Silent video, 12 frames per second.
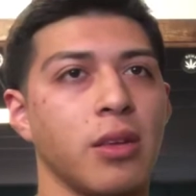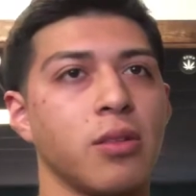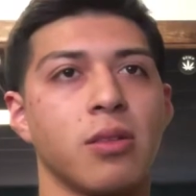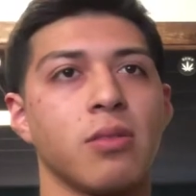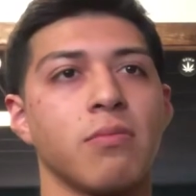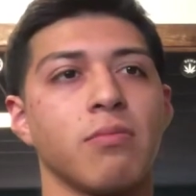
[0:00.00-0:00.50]

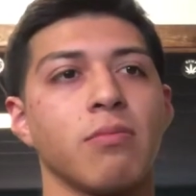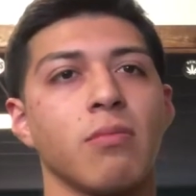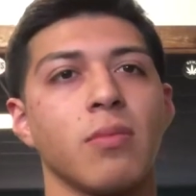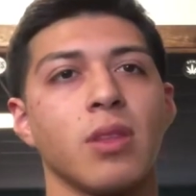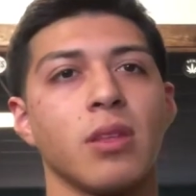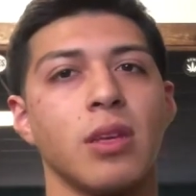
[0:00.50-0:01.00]
these
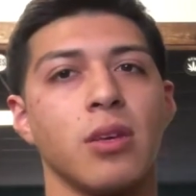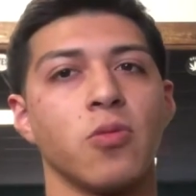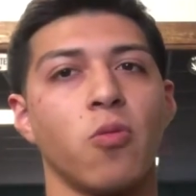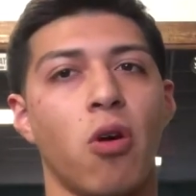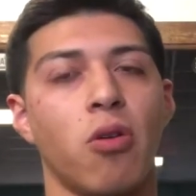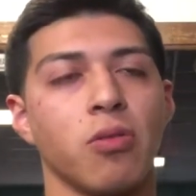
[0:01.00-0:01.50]
these
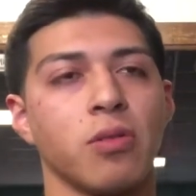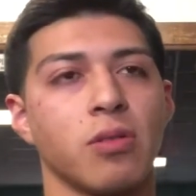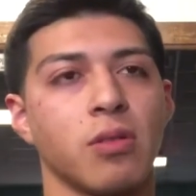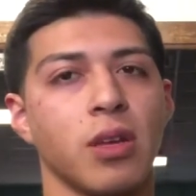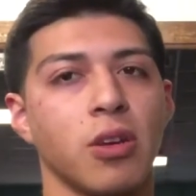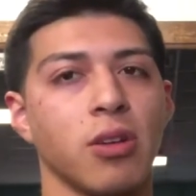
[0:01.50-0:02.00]

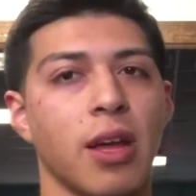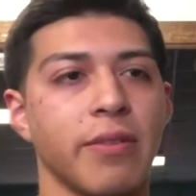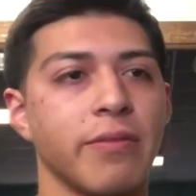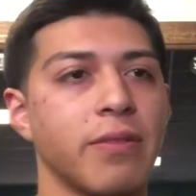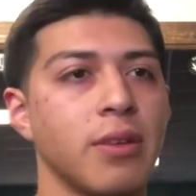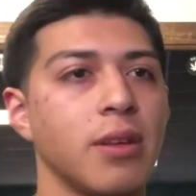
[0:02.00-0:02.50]
walls in your life.